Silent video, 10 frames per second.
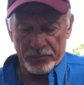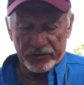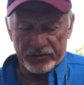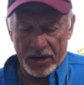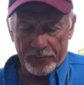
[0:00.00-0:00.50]

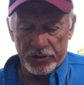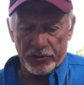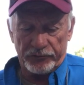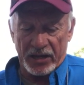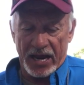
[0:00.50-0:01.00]
Miss Deborah
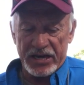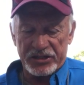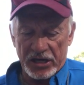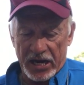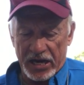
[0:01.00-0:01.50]
used the
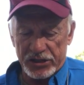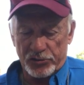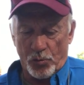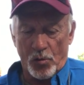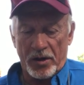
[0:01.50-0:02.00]

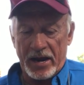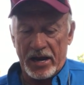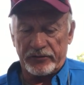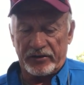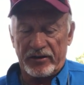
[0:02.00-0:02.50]
H&H 1/4
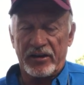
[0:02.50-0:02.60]
ounce